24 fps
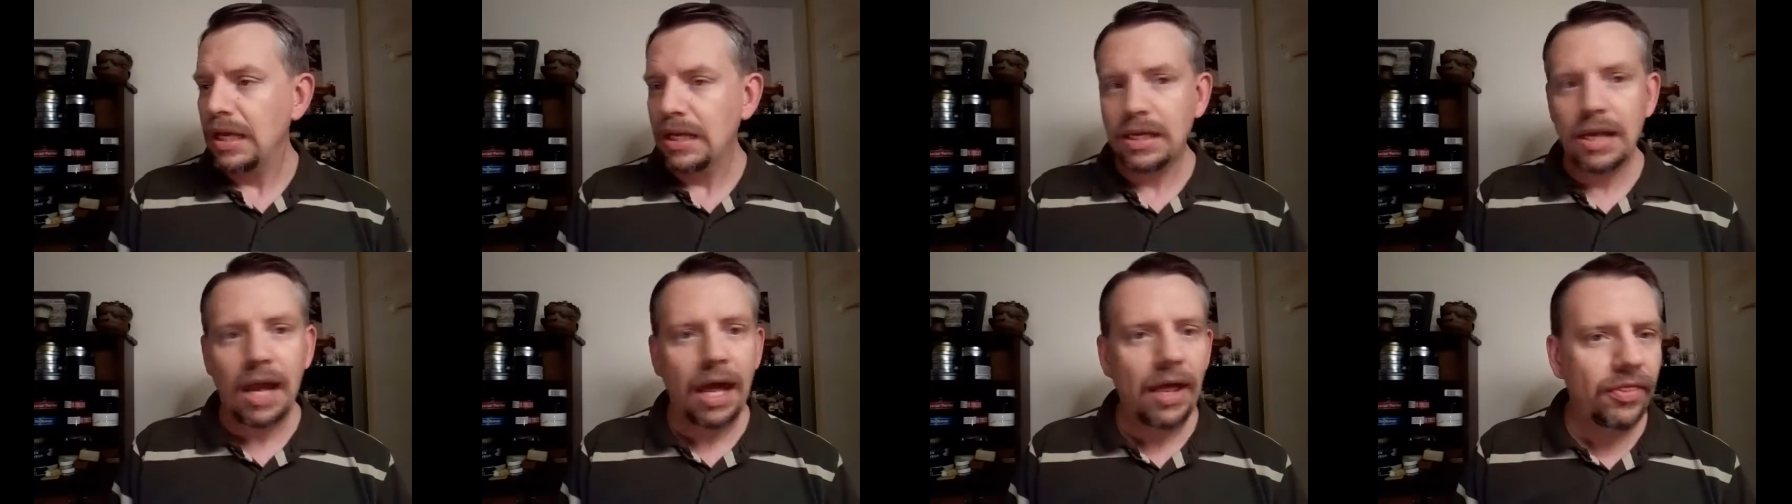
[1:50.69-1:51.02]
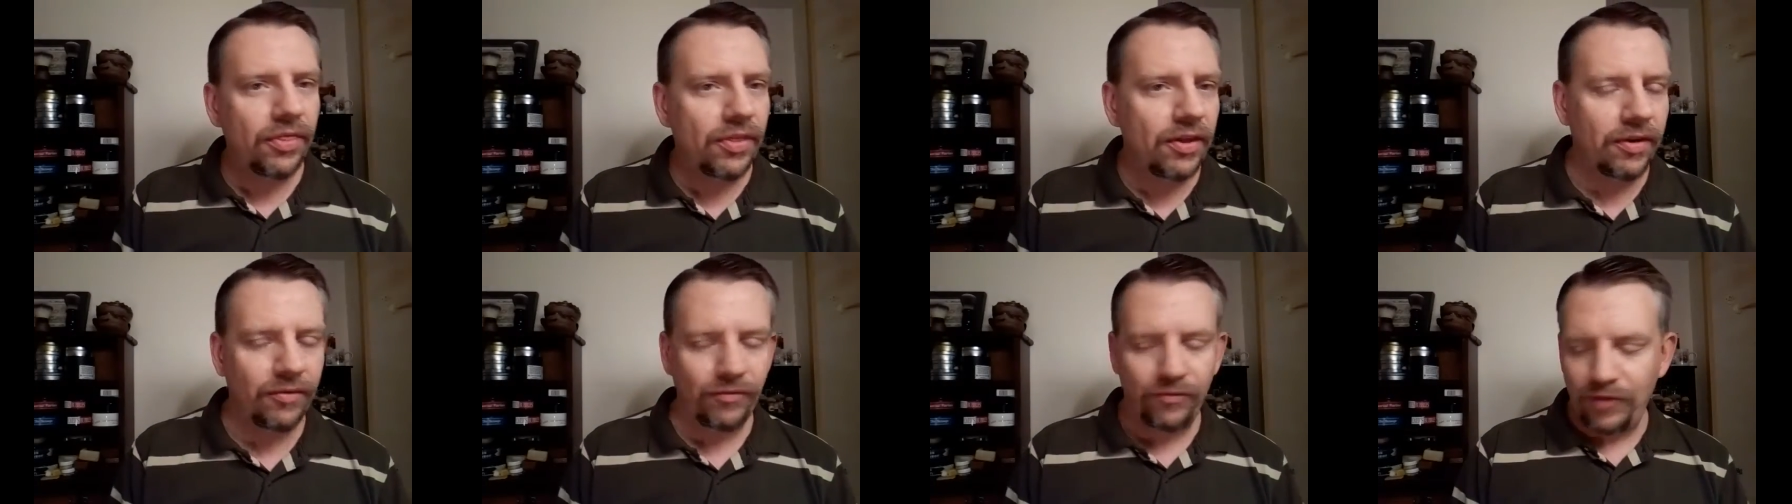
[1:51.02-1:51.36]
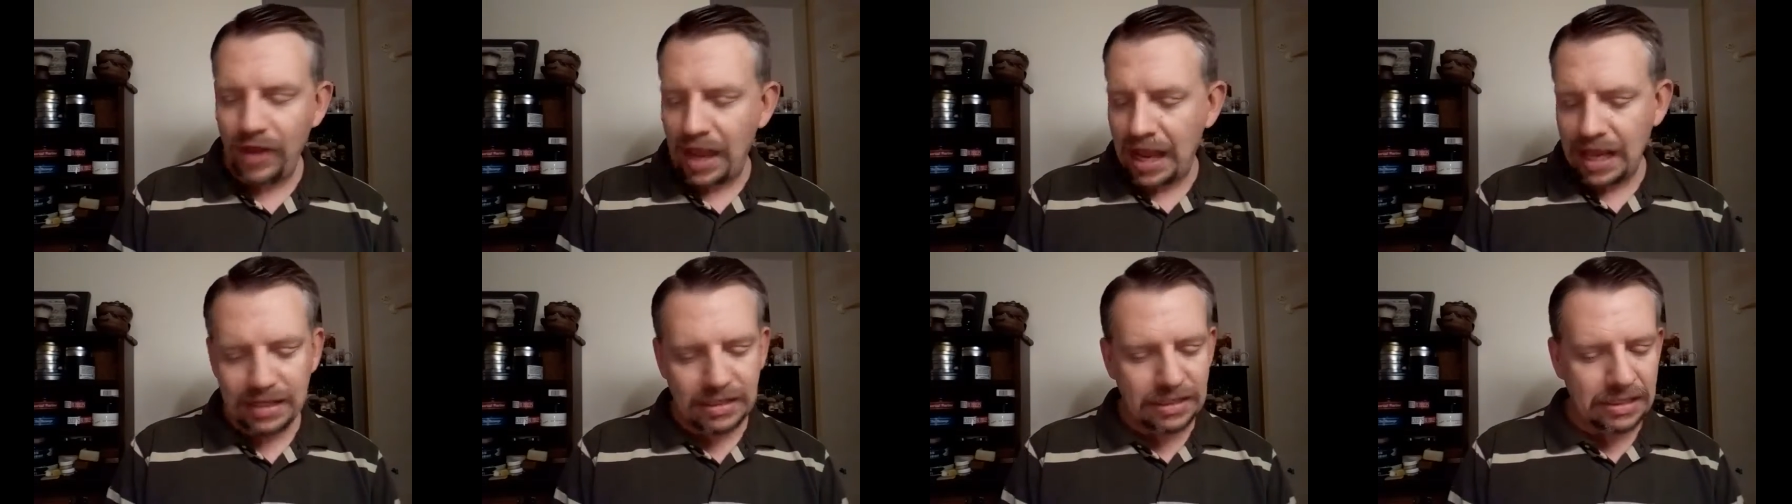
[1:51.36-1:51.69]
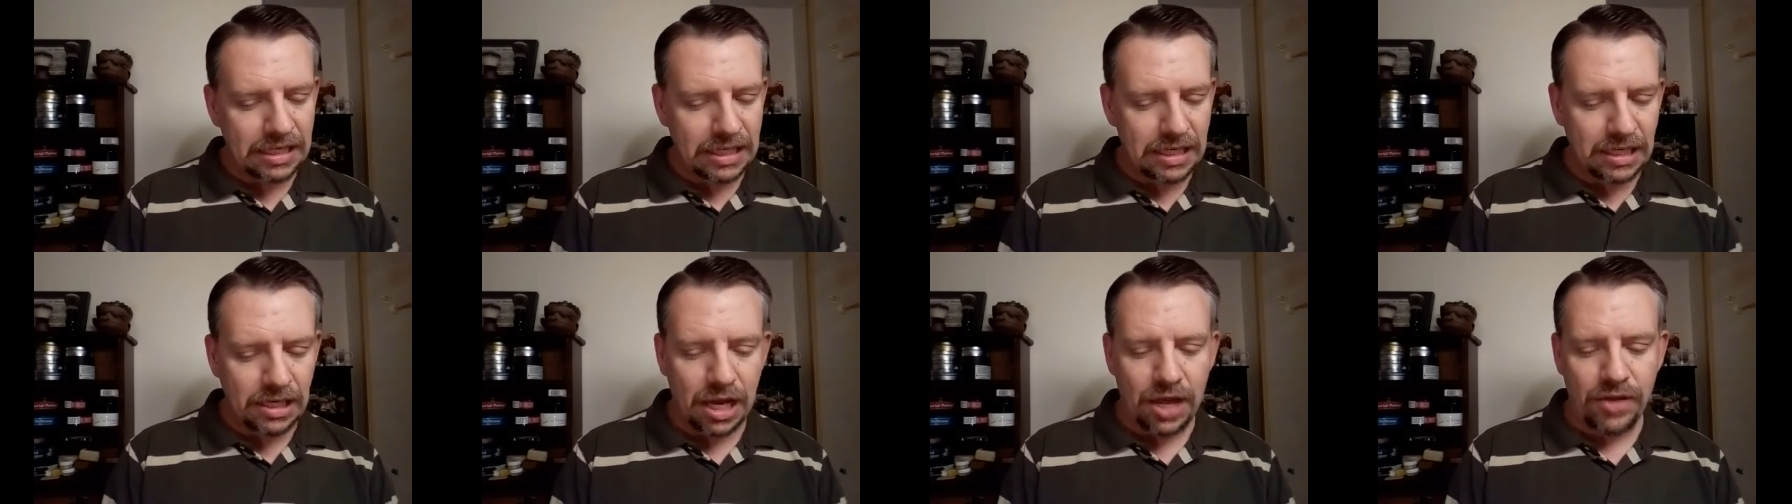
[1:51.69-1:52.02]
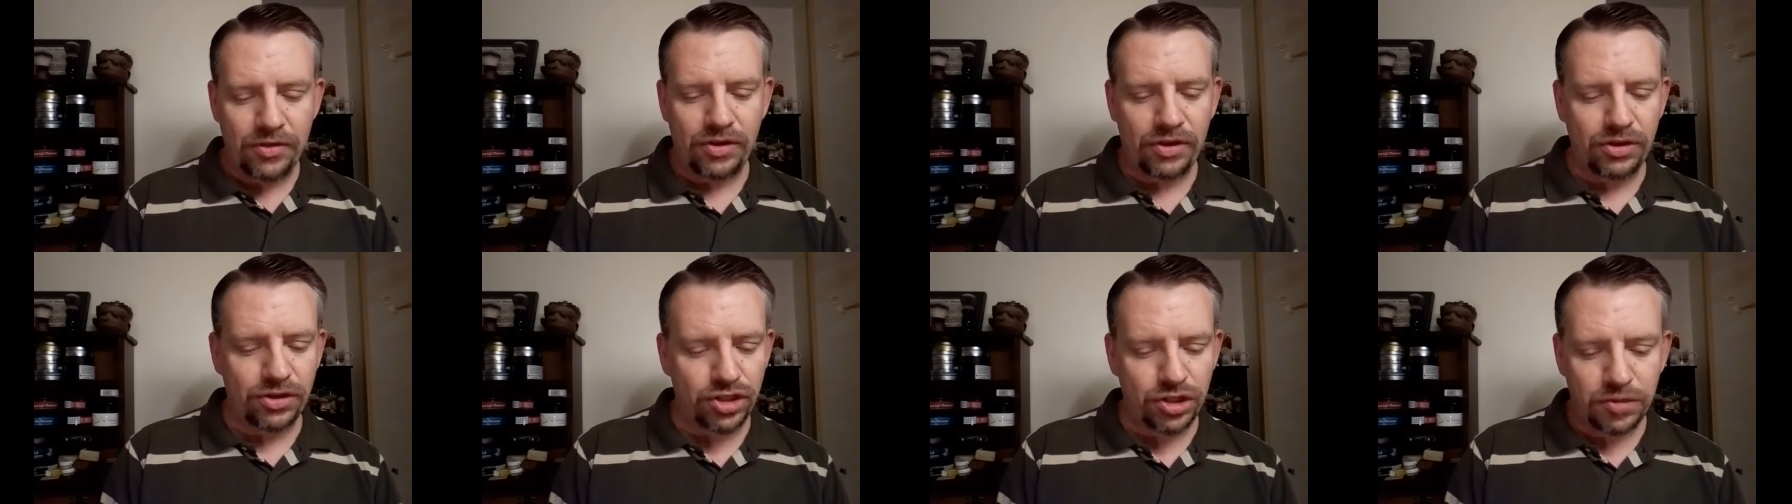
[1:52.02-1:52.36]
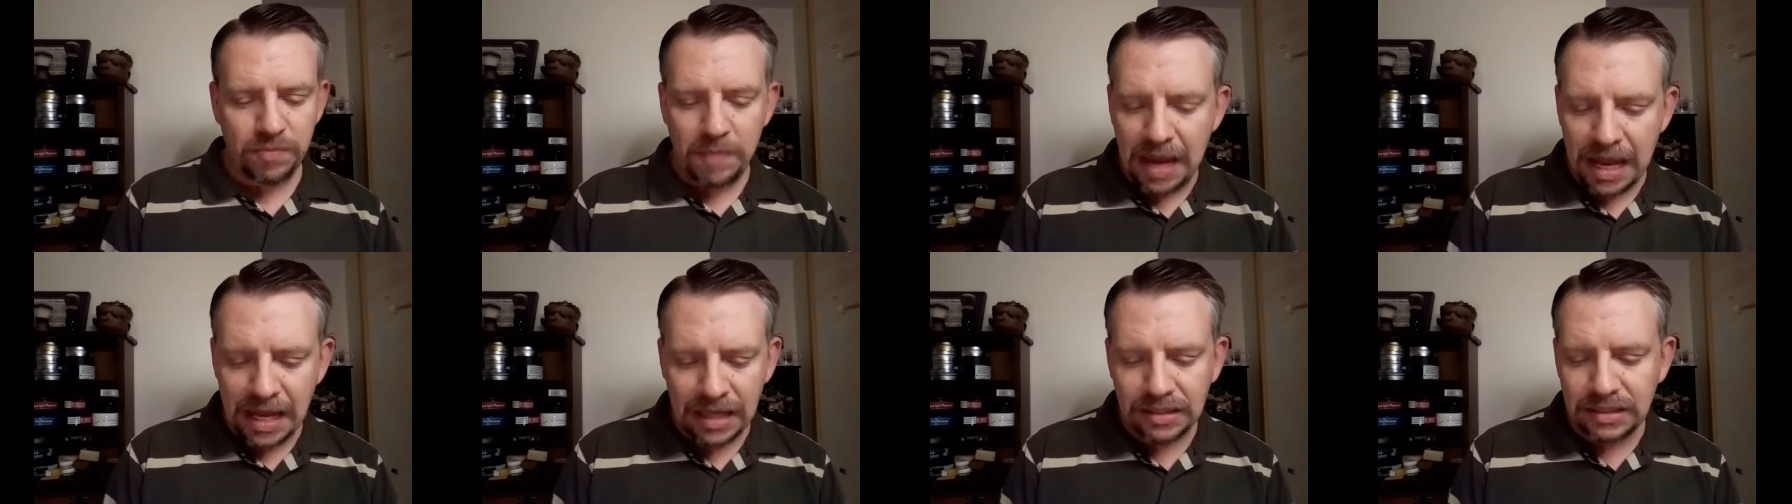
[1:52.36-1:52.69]
nothing fancy, nothing
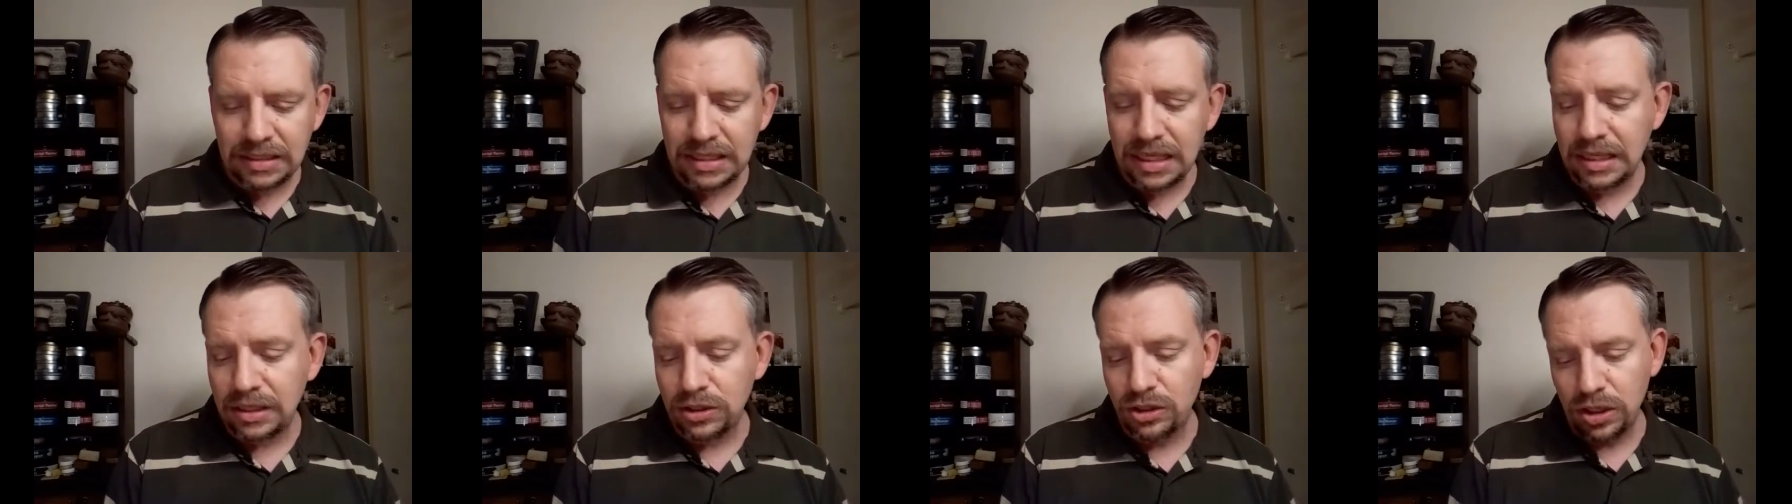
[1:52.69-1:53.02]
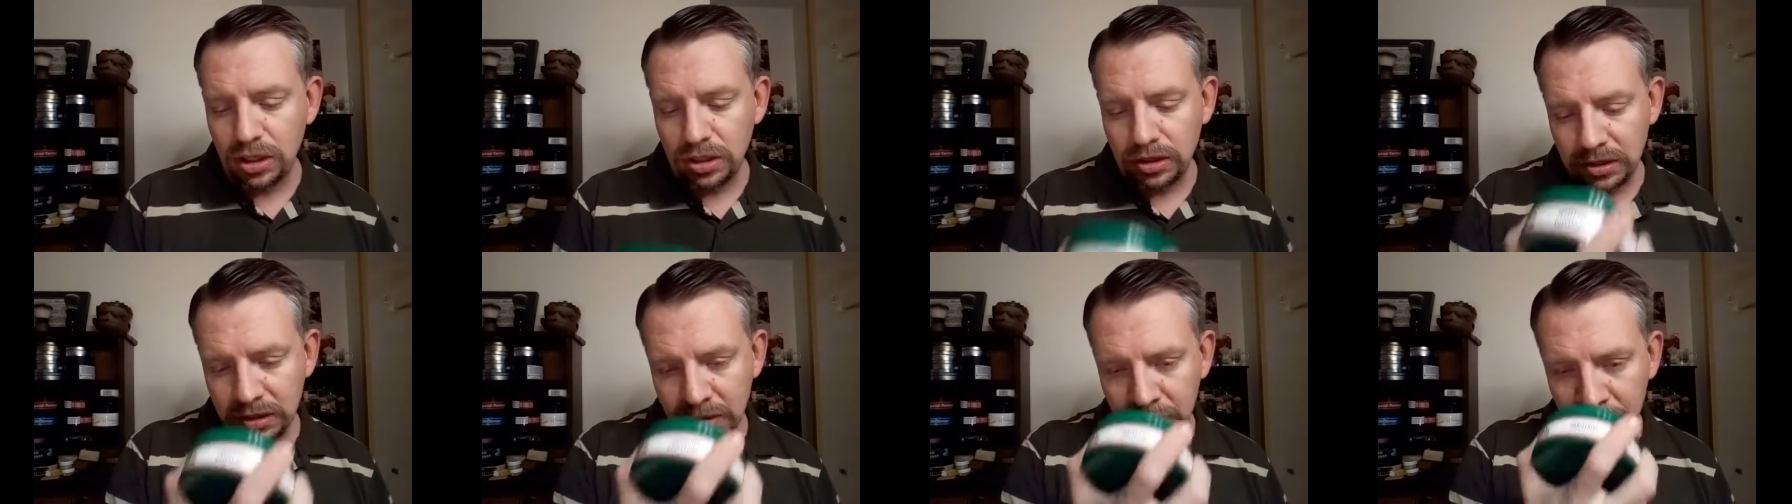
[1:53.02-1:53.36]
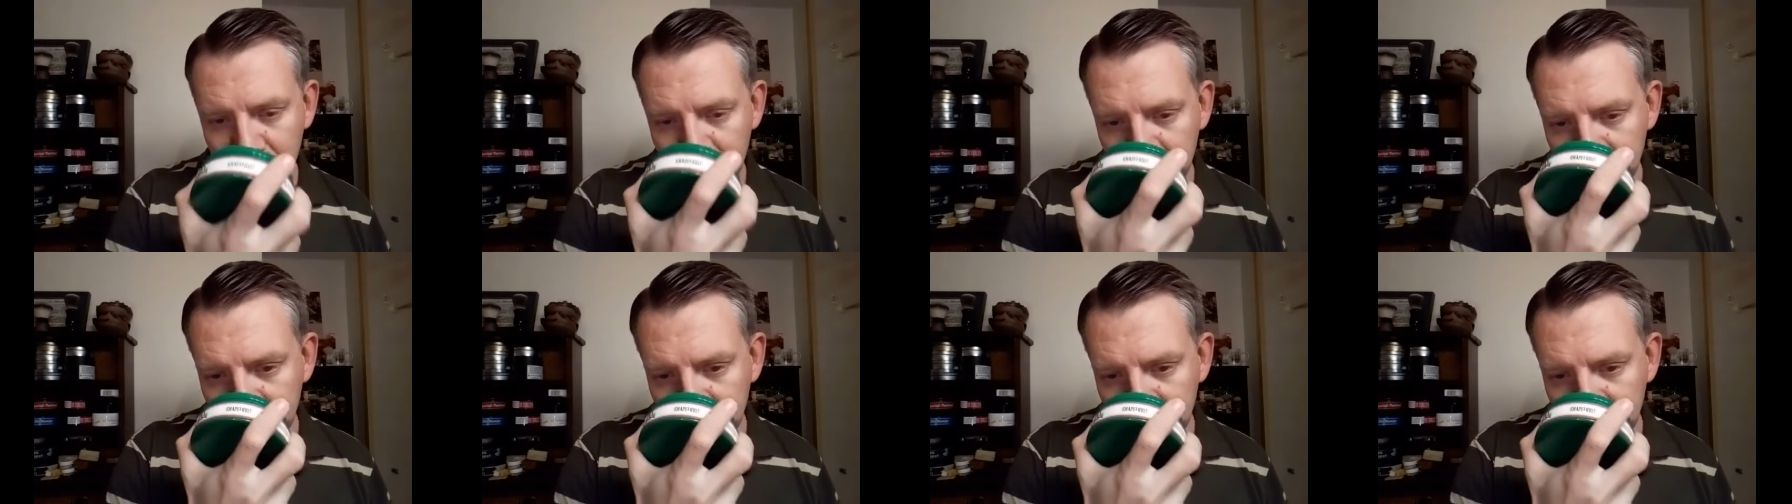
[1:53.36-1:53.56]
schmancy, just